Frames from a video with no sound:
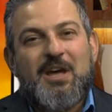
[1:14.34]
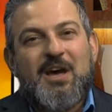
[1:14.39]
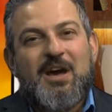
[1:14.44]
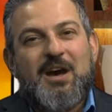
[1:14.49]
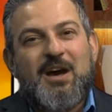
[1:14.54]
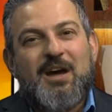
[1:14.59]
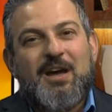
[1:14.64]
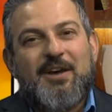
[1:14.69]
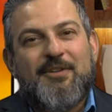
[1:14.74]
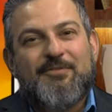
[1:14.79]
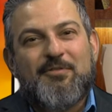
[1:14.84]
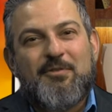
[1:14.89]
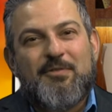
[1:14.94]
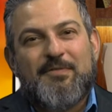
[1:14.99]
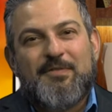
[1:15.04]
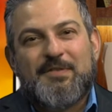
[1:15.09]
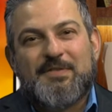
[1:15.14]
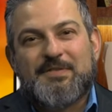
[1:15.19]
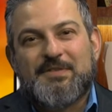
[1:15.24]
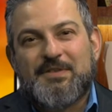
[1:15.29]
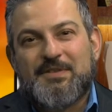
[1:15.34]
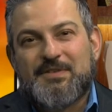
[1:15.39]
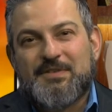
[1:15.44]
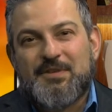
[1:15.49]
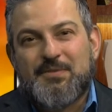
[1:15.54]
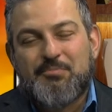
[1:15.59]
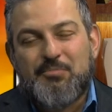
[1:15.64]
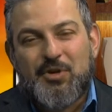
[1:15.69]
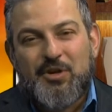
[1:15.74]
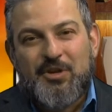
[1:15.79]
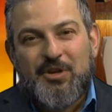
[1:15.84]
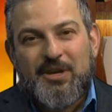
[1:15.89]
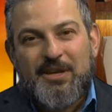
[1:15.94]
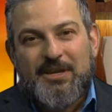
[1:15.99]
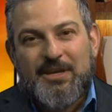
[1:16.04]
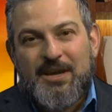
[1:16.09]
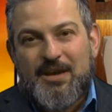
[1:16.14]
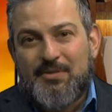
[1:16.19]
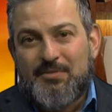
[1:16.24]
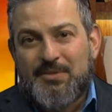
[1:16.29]
I have offices in Bergen
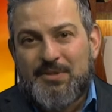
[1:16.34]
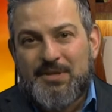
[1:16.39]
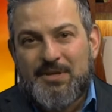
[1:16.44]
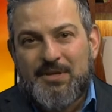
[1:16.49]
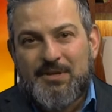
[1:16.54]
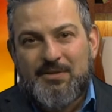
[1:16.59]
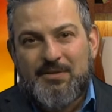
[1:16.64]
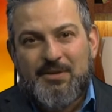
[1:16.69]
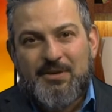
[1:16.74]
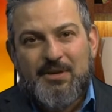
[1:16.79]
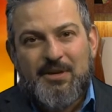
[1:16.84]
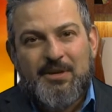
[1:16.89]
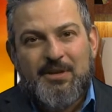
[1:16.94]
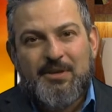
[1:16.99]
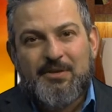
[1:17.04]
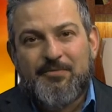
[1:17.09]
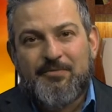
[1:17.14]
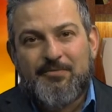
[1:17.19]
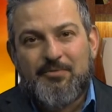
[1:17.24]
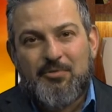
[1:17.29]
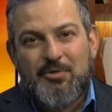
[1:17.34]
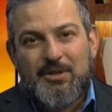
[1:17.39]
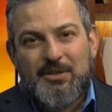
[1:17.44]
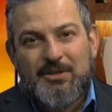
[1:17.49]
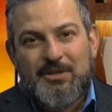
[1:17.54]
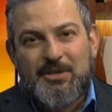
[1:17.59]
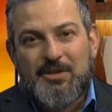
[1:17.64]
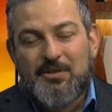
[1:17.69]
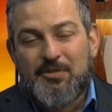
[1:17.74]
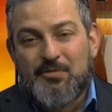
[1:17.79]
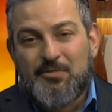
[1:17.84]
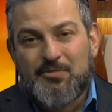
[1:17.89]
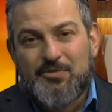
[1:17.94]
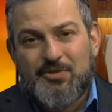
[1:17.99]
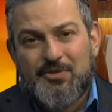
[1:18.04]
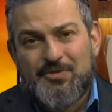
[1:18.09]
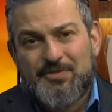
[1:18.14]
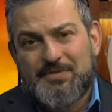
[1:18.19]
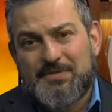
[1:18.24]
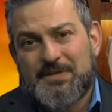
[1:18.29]
County, in Fort Lee, New
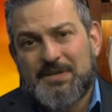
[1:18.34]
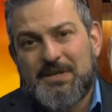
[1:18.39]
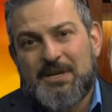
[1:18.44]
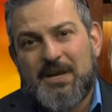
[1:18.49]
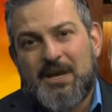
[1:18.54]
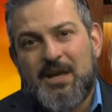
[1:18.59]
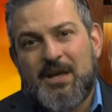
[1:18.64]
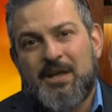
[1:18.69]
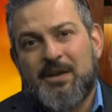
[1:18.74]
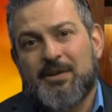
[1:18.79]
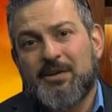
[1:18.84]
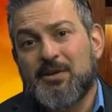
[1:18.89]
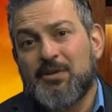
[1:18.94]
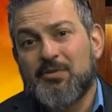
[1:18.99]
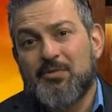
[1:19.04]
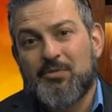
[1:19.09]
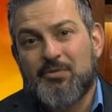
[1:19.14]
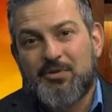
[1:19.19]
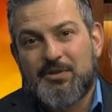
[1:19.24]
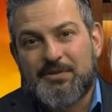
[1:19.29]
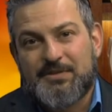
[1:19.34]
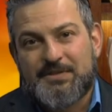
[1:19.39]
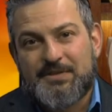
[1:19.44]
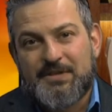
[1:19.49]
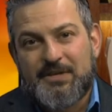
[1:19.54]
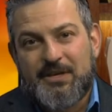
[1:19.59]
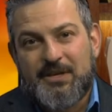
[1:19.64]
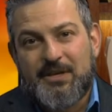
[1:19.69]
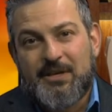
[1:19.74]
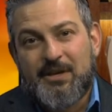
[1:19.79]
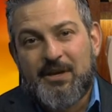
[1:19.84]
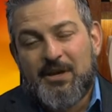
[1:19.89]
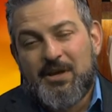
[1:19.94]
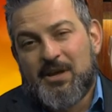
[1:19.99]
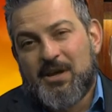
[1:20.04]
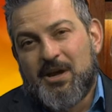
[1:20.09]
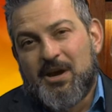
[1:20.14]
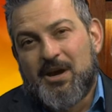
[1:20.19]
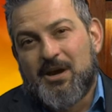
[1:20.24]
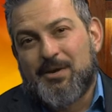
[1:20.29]
Jersey, and in New York City.
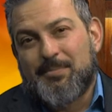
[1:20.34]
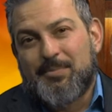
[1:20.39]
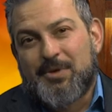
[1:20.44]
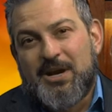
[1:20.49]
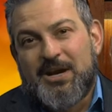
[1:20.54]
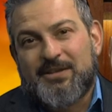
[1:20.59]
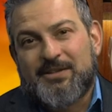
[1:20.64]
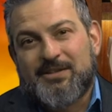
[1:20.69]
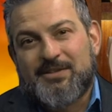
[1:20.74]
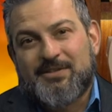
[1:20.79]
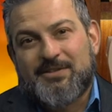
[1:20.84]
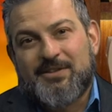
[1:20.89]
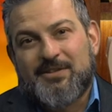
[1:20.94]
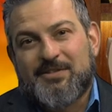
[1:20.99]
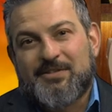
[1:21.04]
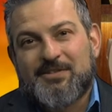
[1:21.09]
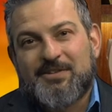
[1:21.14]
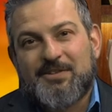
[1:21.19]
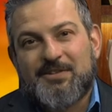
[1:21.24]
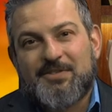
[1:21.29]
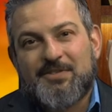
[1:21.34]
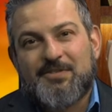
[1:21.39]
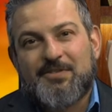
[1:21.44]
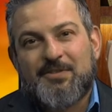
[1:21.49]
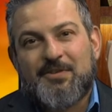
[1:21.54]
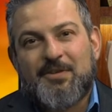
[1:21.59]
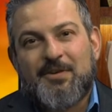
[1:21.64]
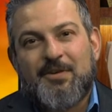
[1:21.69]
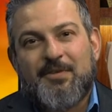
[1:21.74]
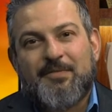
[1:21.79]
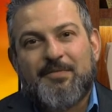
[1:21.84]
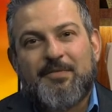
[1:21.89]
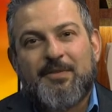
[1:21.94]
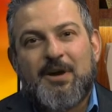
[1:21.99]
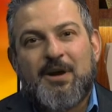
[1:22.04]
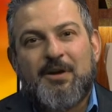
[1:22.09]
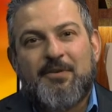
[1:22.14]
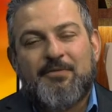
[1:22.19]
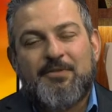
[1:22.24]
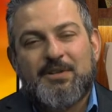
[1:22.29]
Our practice consists of
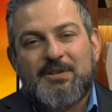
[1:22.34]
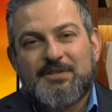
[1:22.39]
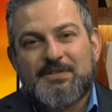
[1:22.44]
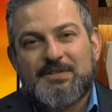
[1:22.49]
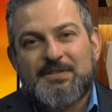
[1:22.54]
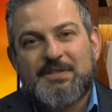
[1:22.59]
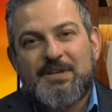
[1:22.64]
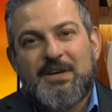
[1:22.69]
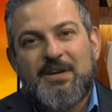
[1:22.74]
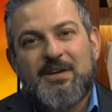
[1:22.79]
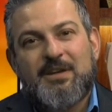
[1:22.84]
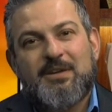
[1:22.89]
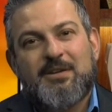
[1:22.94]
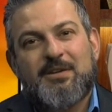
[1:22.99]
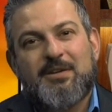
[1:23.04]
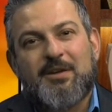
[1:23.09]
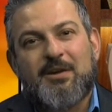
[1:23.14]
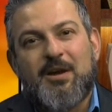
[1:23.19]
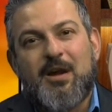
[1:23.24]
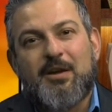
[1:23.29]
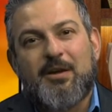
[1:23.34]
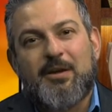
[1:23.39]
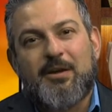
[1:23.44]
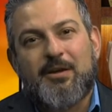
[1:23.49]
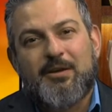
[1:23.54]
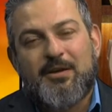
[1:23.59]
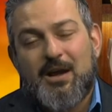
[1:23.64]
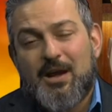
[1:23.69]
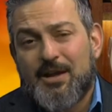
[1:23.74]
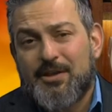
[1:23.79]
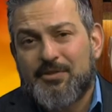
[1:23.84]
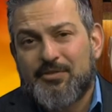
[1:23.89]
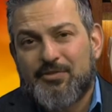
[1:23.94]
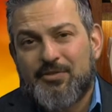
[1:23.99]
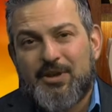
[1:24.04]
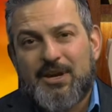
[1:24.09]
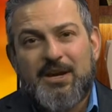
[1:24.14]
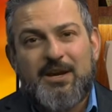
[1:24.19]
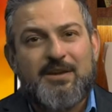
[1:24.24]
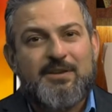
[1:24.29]
uh, real estate, co-
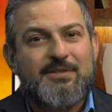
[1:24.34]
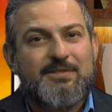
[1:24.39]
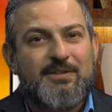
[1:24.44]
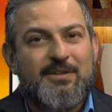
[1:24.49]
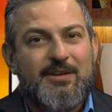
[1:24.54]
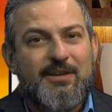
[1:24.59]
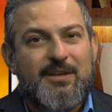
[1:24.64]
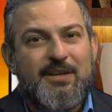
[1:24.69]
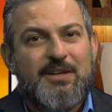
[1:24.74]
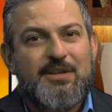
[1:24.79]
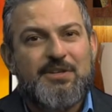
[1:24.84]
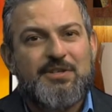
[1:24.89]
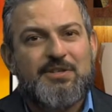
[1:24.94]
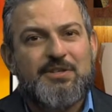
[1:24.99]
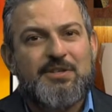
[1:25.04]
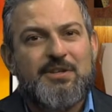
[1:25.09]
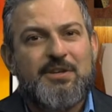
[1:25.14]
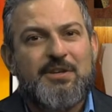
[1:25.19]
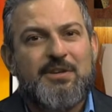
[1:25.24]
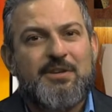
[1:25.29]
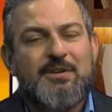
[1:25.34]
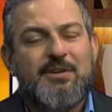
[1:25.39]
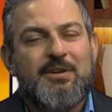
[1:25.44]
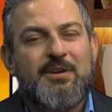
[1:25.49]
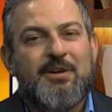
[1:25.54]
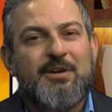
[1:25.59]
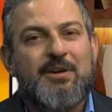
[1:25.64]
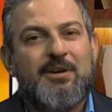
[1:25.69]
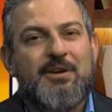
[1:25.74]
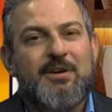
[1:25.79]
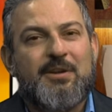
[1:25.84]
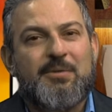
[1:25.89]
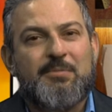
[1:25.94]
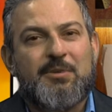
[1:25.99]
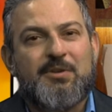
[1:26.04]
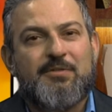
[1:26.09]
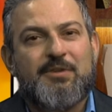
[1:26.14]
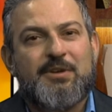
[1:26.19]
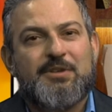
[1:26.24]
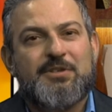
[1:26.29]
contracts, litigation, uh,
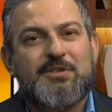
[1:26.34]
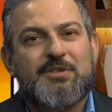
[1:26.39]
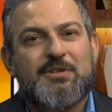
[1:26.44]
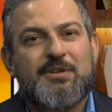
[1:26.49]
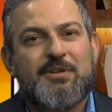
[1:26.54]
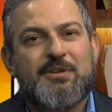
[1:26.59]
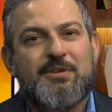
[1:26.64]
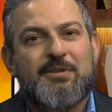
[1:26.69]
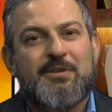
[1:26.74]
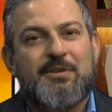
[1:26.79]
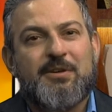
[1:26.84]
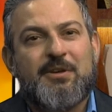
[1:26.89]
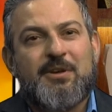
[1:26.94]
immigration,